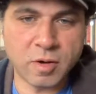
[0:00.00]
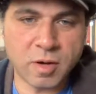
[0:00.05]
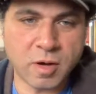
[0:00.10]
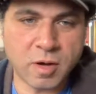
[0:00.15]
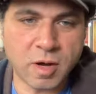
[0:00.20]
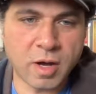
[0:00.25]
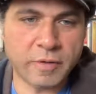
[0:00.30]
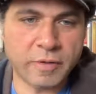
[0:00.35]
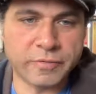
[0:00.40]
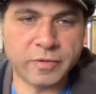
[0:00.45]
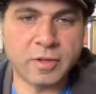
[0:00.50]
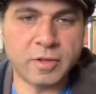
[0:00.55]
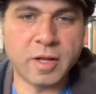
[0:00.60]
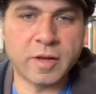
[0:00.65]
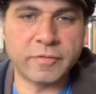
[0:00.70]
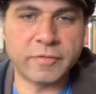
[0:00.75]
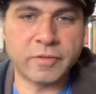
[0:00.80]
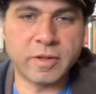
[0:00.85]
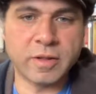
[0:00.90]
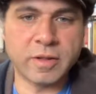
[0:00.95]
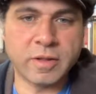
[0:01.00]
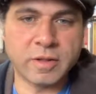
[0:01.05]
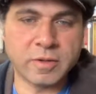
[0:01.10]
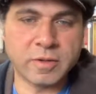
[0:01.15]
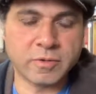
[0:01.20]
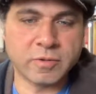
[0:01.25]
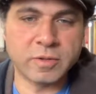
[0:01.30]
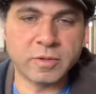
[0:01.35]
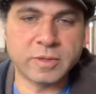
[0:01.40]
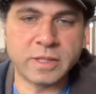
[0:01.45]
awful
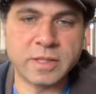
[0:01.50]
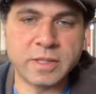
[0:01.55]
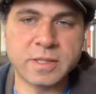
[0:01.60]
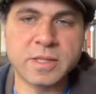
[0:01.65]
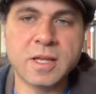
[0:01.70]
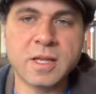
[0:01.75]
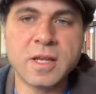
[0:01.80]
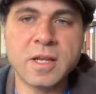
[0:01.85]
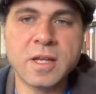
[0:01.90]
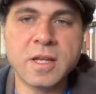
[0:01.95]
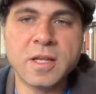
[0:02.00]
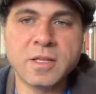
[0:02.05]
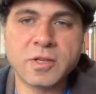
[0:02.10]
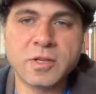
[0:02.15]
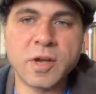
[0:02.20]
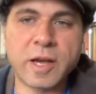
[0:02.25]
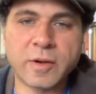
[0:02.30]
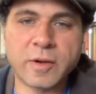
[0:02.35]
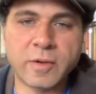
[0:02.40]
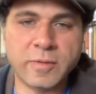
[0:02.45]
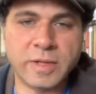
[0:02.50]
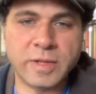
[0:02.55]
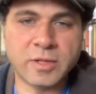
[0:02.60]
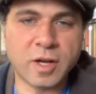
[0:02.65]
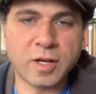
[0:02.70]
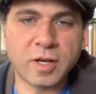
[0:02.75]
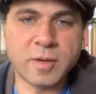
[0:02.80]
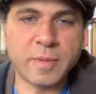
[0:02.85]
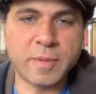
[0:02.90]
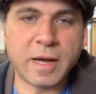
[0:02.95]
cruelties. So how can we
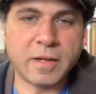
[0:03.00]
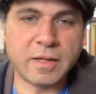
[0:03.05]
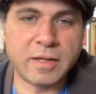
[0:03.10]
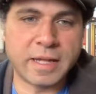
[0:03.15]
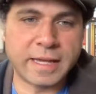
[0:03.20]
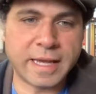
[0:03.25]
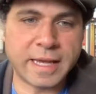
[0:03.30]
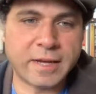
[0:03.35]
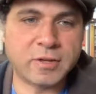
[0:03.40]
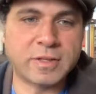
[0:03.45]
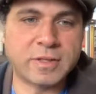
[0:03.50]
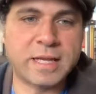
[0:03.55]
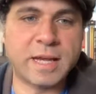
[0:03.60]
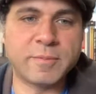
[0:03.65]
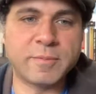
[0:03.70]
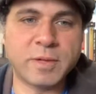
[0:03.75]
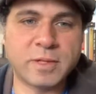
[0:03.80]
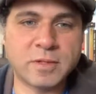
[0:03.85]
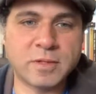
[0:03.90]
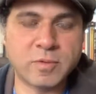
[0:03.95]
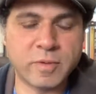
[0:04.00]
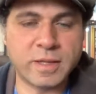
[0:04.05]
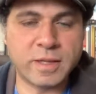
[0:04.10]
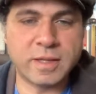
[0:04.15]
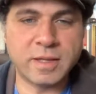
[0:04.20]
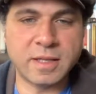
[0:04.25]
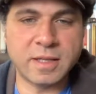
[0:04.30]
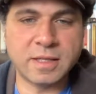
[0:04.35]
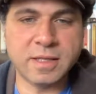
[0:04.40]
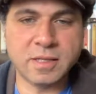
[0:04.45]
talk about like entertainment
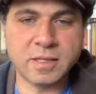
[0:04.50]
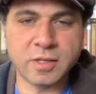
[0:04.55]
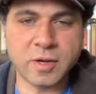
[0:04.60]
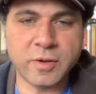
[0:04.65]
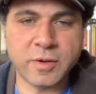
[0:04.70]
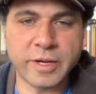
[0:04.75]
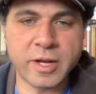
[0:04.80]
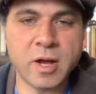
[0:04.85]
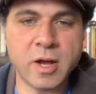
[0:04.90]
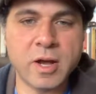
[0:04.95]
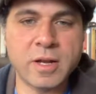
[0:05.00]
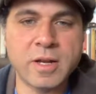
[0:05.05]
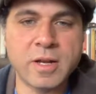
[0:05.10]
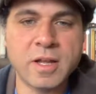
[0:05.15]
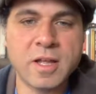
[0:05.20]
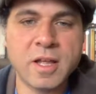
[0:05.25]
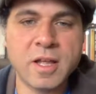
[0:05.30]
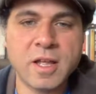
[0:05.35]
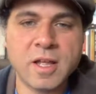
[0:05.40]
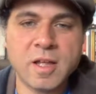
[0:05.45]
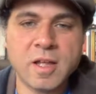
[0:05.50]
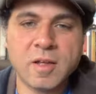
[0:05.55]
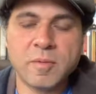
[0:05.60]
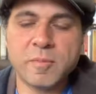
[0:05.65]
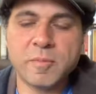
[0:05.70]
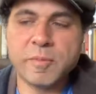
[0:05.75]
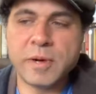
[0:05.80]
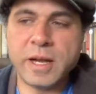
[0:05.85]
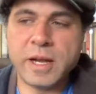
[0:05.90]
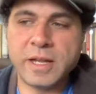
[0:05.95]
when this is going on?
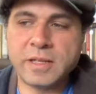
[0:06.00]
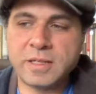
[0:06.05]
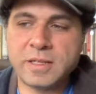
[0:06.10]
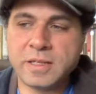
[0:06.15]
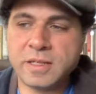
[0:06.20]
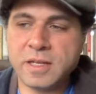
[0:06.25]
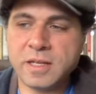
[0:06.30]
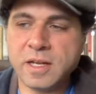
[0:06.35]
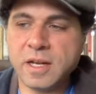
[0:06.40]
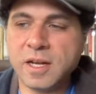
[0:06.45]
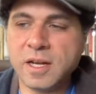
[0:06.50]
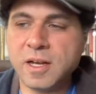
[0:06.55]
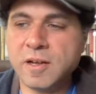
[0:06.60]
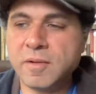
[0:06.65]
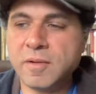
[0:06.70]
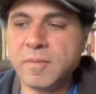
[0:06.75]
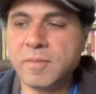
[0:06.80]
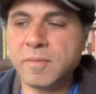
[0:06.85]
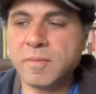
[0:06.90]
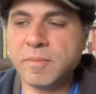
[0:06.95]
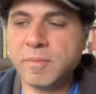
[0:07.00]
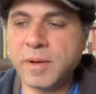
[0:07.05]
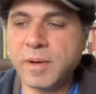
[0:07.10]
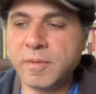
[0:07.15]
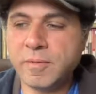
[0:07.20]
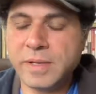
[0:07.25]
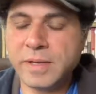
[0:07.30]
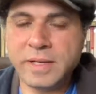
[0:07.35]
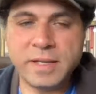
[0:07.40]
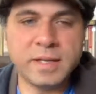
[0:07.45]
True.
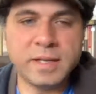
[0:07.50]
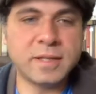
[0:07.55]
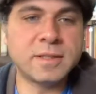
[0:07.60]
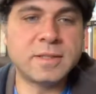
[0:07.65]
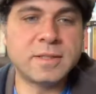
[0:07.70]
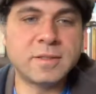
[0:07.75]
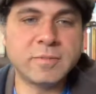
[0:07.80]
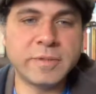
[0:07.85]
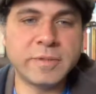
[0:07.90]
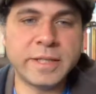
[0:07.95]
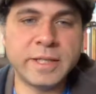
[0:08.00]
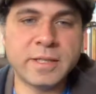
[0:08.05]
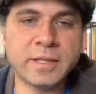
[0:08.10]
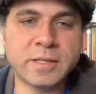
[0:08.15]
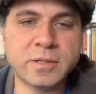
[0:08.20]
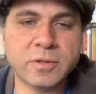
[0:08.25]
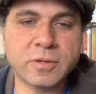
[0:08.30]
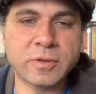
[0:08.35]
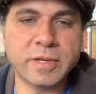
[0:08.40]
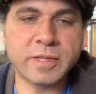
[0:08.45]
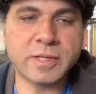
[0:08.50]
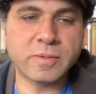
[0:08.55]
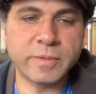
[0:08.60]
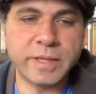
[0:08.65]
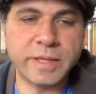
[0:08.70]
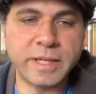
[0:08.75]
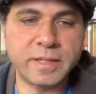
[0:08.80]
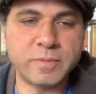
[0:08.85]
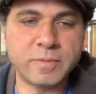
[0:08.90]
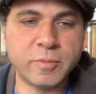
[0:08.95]
But we need stories,
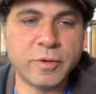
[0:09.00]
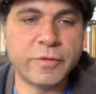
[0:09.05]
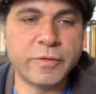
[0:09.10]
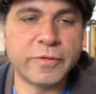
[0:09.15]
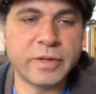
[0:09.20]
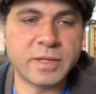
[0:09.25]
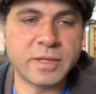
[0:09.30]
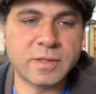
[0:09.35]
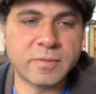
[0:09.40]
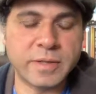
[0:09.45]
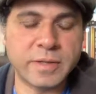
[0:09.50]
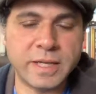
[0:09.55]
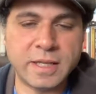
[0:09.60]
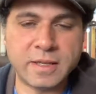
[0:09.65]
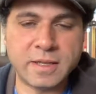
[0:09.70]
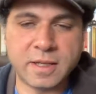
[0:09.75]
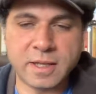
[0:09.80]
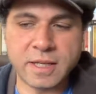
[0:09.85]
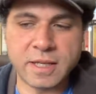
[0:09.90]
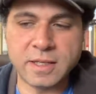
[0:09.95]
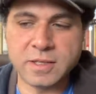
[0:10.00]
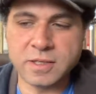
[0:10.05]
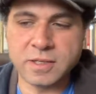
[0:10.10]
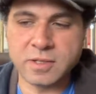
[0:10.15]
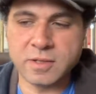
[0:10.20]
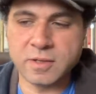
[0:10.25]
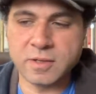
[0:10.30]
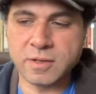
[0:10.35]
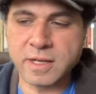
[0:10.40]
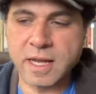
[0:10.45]
we need movies, we need things
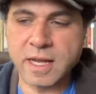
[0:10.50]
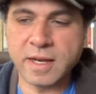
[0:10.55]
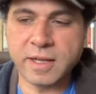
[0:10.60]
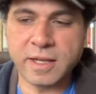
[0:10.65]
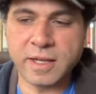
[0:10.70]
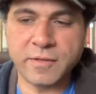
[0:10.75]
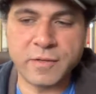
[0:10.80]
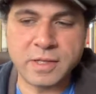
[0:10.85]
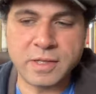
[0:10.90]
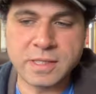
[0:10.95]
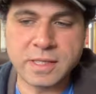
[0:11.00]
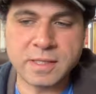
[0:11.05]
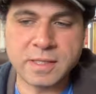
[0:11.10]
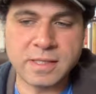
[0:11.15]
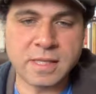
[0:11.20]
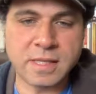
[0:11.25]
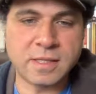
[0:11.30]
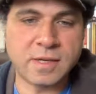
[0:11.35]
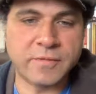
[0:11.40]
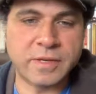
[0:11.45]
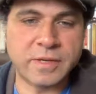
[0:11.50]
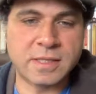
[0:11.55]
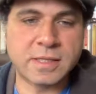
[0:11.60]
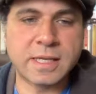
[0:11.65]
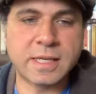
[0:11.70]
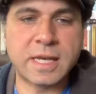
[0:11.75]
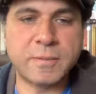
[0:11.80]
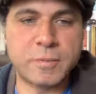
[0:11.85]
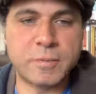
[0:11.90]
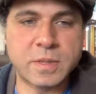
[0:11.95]
to kind of give us a sense of
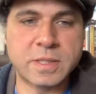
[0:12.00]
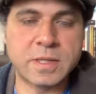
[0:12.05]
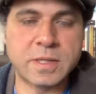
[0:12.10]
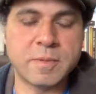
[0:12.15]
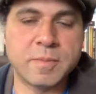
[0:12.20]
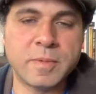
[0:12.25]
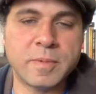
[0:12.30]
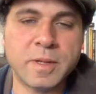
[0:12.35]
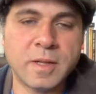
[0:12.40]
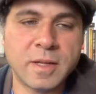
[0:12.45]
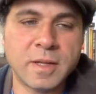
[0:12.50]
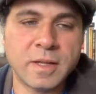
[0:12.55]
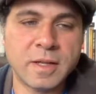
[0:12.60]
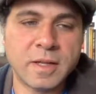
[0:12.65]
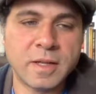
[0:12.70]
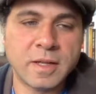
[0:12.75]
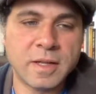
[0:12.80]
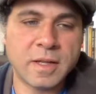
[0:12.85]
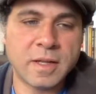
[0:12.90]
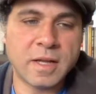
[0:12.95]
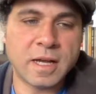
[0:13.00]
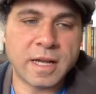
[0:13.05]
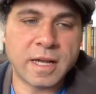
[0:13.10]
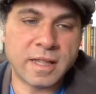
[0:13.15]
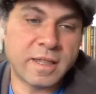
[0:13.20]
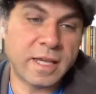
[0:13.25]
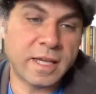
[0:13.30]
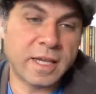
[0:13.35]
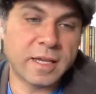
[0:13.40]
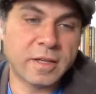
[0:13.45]
escapism, I
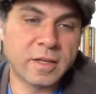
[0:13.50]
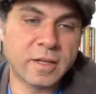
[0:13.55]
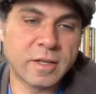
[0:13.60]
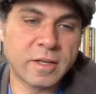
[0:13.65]
think,